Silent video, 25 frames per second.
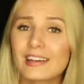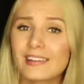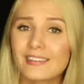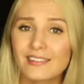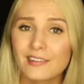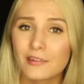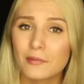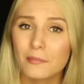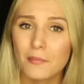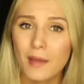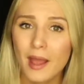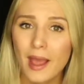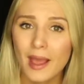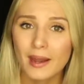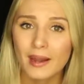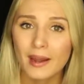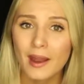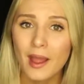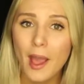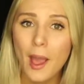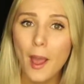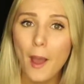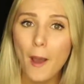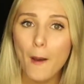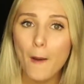innocent men.
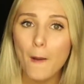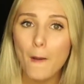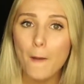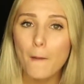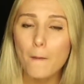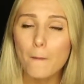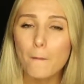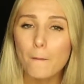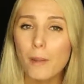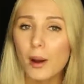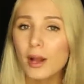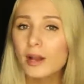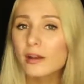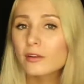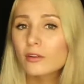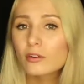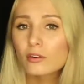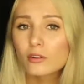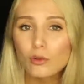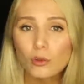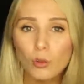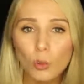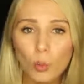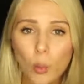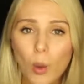
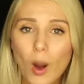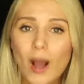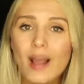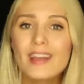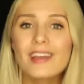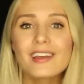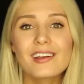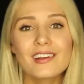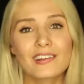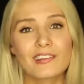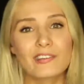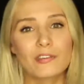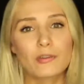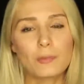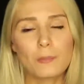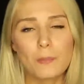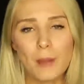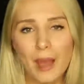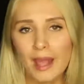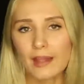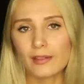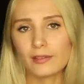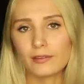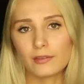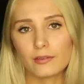But to what
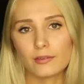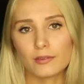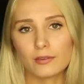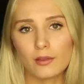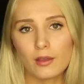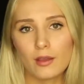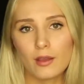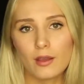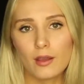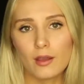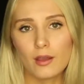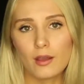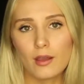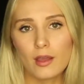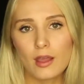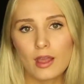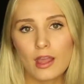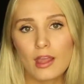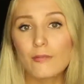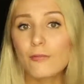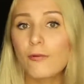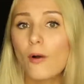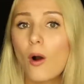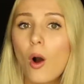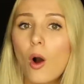expense?
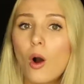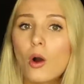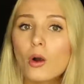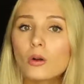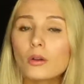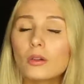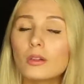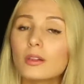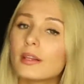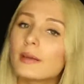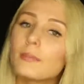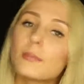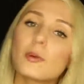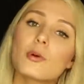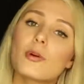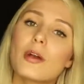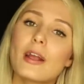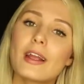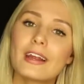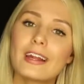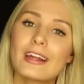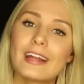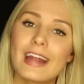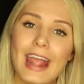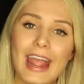If our
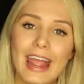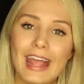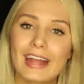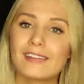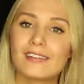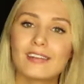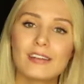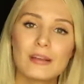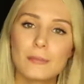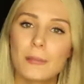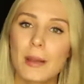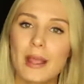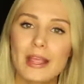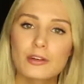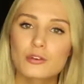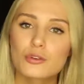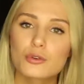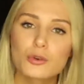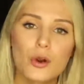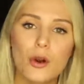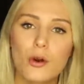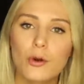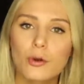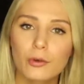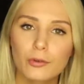liberated
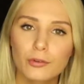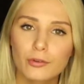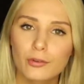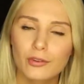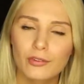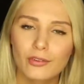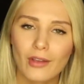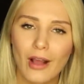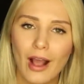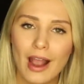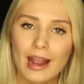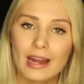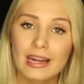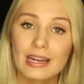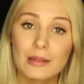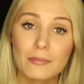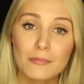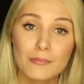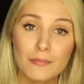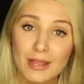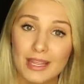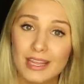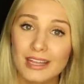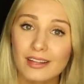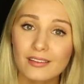anti-patriarchal society
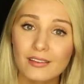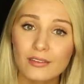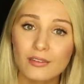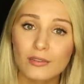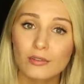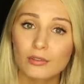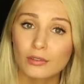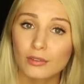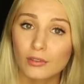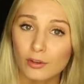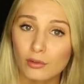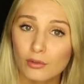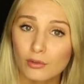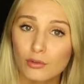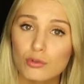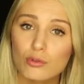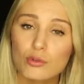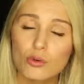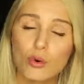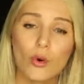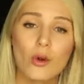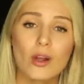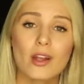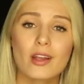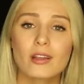means
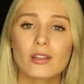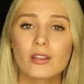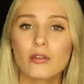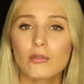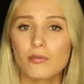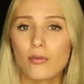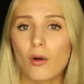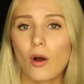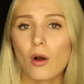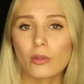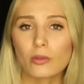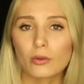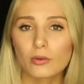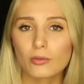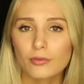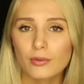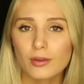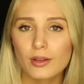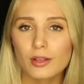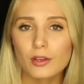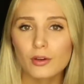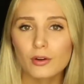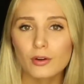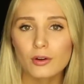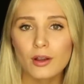destroying the father
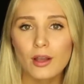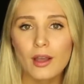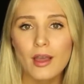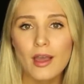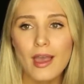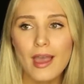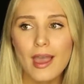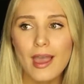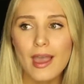figure,